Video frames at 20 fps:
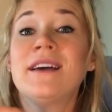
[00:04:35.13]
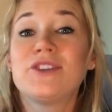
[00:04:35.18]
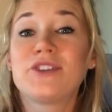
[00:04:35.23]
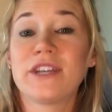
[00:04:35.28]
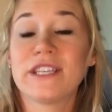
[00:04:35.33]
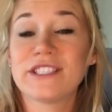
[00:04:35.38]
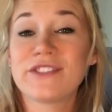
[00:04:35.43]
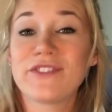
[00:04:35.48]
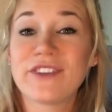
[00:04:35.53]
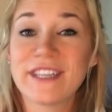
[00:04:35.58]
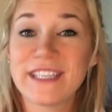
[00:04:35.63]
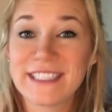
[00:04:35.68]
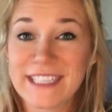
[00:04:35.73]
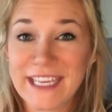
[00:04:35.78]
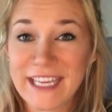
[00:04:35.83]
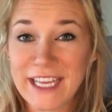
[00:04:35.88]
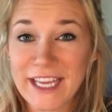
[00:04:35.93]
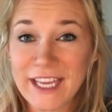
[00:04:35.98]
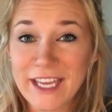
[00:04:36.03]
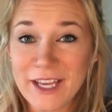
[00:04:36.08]
transferred it to
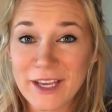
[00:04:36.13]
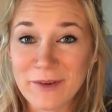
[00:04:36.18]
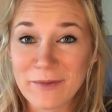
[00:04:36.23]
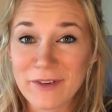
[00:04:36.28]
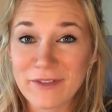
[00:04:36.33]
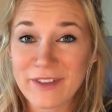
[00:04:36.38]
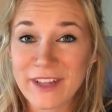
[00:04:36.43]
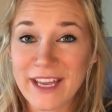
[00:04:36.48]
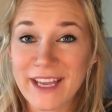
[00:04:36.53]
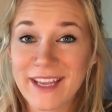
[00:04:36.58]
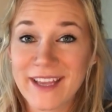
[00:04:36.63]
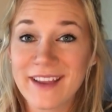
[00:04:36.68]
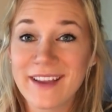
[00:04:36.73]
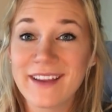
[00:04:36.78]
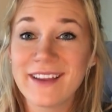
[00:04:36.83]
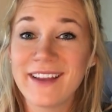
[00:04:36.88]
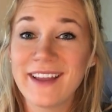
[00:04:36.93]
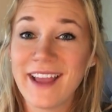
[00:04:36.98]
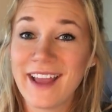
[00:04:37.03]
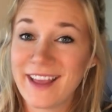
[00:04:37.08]
him of like,
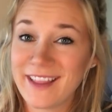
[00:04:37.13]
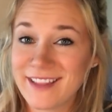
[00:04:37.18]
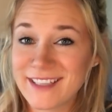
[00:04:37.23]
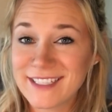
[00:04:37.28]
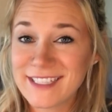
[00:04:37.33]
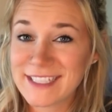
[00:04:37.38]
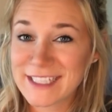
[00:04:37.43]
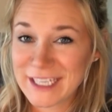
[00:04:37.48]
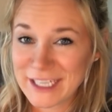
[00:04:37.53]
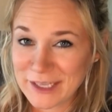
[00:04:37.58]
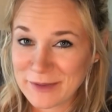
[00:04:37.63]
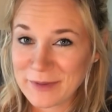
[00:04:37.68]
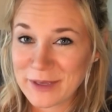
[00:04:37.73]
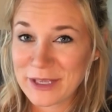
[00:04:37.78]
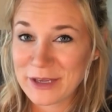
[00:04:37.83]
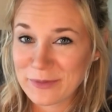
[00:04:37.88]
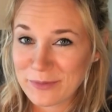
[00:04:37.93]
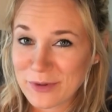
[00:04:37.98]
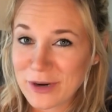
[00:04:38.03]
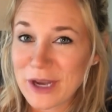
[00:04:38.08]
hey, this is gonna be
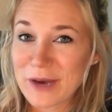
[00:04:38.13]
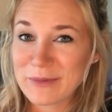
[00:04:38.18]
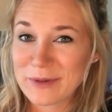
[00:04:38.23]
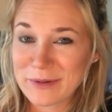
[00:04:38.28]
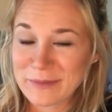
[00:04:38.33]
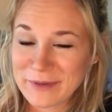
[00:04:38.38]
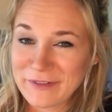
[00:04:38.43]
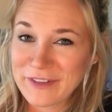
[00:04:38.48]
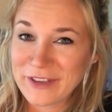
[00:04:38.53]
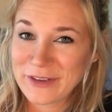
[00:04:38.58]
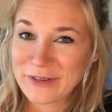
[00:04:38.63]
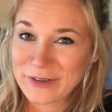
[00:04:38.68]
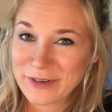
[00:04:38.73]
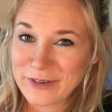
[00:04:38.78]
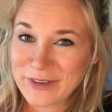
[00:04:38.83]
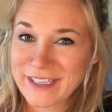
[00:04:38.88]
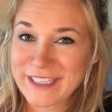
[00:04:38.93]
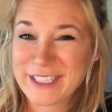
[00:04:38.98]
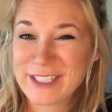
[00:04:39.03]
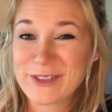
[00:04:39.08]
your problem. If you
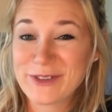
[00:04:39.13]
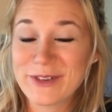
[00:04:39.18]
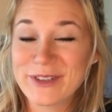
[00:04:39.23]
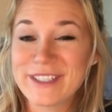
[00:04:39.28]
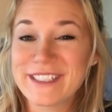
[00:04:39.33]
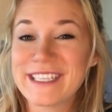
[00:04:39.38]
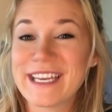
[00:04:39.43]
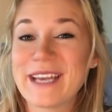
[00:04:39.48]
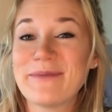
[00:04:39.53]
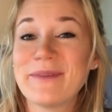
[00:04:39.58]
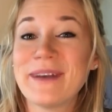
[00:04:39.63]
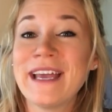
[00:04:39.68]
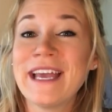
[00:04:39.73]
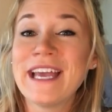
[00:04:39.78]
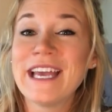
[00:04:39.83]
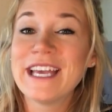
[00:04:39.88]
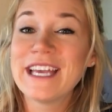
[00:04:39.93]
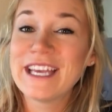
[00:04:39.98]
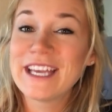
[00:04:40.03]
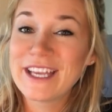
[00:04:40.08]
don't get to school in time,
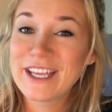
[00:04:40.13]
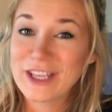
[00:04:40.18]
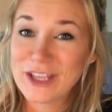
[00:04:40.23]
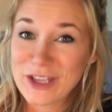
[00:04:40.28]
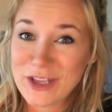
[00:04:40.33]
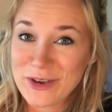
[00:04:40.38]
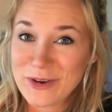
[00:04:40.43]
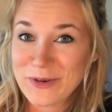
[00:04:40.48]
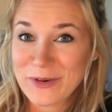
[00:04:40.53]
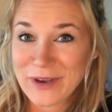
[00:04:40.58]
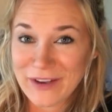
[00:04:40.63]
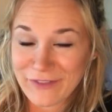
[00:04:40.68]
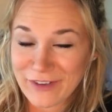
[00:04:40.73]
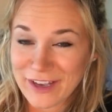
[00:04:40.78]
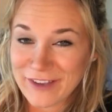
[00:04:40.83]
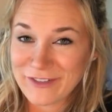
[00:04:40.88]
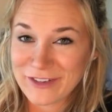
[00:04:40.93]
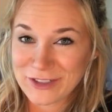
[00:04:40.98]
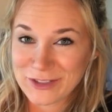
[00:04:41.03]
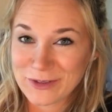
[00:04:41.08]
you at
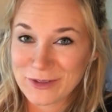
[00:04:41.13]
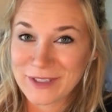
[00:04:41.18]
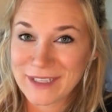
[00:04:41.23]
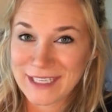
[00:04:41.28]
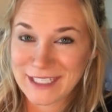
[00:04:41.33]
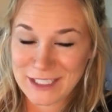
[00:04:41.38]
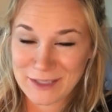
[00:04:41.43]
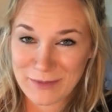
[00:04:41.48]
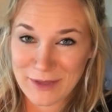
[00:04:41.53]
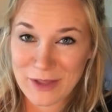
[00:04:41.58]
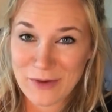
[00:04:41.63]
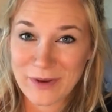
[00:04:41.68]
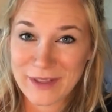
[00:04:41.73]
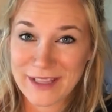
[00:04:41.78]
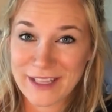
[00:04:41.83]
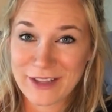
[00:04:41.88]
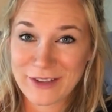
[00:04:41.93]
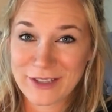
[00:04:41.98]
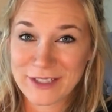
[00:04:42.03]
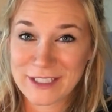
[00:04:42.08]
5 years old get to be the one
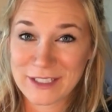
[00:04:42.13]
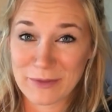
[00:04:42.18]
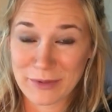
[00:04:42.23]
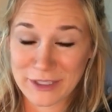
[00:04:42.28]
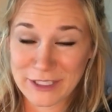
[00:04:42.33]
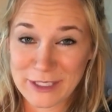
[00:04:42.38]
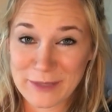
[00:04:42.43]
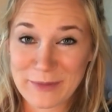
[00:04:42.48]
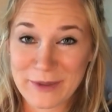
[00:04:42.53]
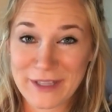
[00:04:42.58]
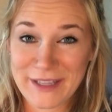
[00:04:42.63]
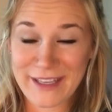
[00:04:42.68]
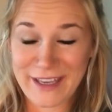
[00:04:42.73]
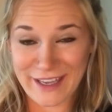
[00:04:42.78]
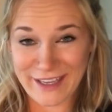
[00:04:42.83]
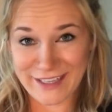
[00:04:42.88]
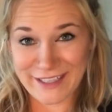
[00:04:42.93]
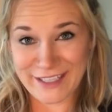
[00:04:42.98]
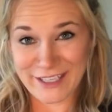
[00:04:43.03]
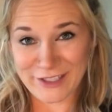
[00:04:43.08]
that looks the principal in the
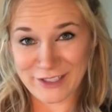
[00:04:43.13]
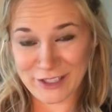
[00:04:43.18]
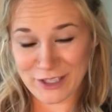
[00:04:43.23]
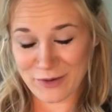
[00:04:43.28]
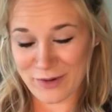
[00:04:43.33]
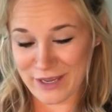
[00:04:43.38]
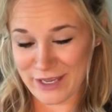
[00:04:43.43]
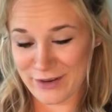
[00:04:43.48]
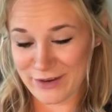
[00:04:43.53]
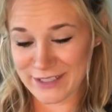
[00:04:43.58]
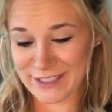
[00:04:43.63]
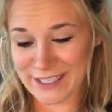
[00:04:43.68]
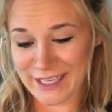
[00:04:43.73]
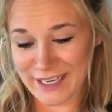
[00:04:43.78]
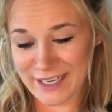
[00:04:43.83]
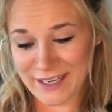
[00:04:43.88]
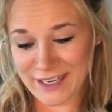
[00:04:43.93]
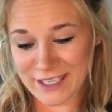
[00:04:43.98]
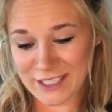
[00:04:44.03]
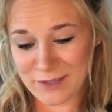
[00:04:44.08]
eye and tells her why you
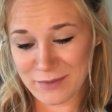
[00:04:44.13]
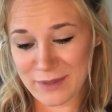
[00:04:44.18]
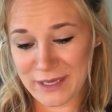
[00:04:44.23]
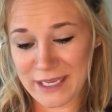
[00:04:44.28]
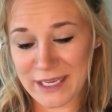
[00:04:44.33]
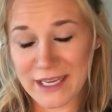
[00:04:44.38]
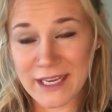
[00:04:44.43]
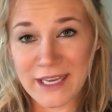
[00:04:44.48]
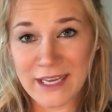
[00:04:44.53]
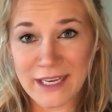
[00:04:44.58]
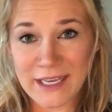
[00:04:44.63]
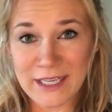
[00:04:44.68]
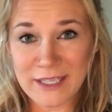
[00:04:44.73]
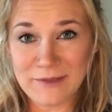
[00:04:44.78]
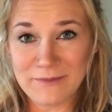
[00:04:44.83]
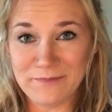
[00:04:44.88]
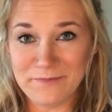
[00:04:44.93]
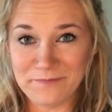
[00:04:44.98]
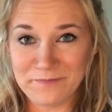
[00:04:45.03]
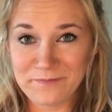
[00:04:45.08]
decided not to be
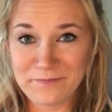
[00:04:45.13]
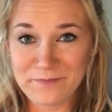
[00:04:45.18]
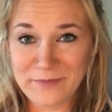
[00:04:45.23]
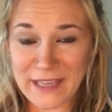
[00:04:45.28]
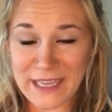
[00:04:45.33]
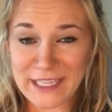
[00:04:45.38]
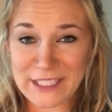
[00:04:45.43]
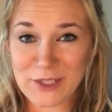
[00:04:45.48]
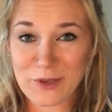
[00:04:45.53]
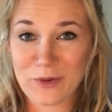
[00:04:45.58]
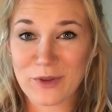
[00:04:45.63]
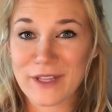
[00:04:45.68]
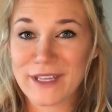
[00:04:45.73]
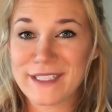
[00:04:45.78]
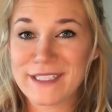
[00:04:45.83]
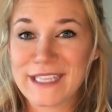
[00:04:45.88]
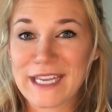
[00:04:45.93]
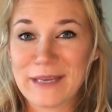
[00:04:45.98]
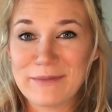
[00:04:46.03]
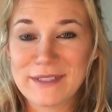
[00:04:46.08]
at school
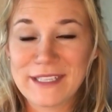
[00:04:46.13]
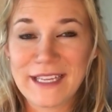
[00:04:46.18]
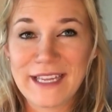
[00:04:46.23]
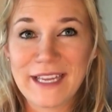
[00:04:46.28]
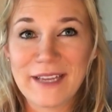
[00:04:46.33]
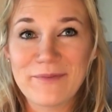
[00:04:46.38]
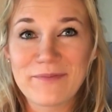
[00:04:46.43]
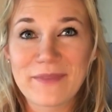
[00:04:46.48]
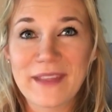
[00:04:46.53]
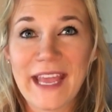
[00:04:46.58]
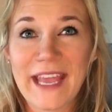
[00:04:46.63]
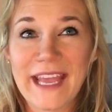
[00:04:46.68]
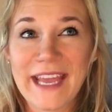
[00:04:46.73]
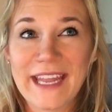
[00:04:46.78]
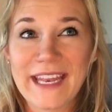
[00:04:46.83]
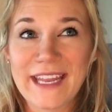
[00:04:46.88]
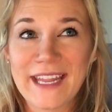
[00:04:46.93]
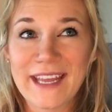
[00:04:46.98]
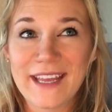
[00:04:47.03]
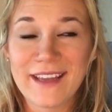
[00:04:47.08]
on time today.
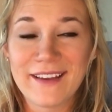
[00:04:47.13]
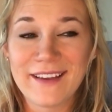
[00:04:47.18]
And